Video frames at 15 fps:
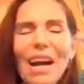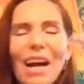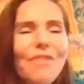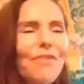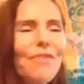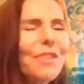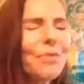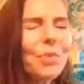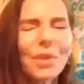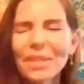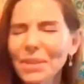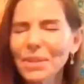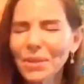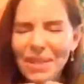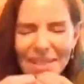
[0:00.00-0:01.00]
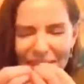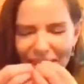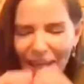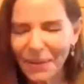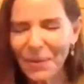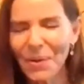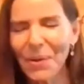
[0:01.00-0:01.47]
It was not
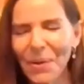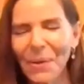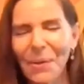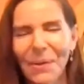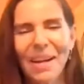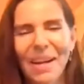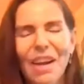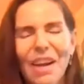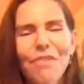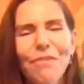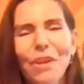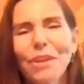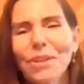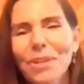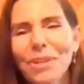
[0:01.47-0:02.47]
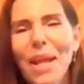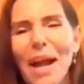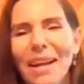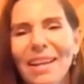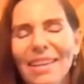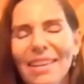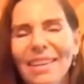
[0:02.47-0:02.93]
easy at all. I felt
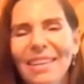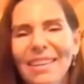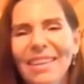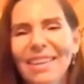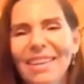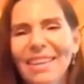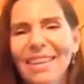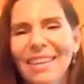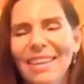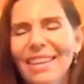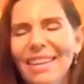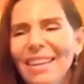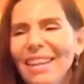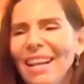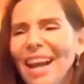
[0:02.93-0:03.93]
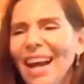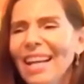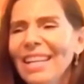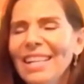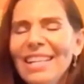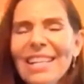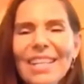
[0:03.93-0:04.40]
stuck. I
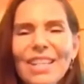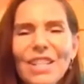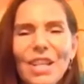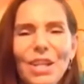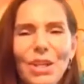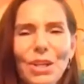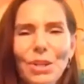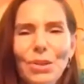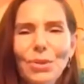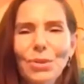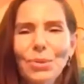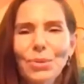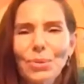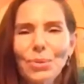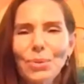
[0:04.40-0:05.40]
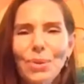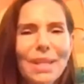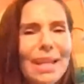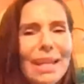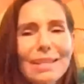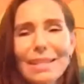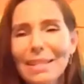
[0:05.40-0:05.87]
needed to
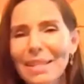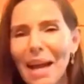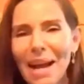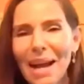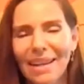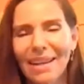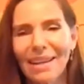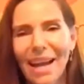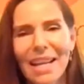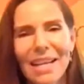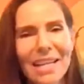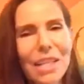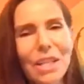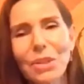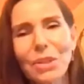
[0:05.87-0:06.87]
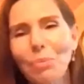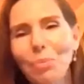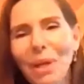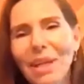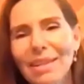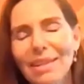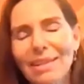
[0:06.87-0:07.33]
get unstuck. I needed to
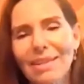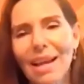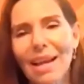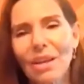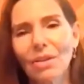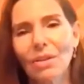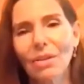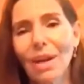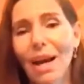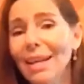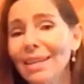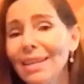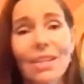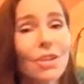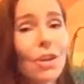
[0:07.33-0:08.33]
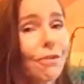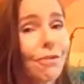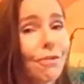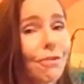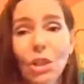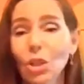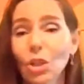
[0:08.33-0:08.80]
break the cycle. I did not
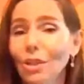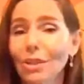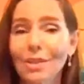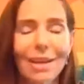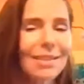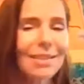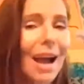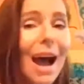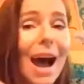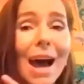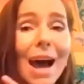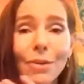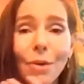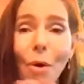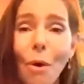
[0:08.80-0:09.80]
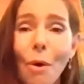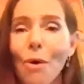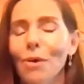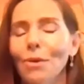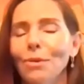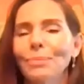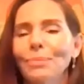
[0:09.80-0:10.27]
feel content at
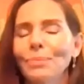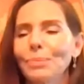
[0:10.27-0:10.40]
all.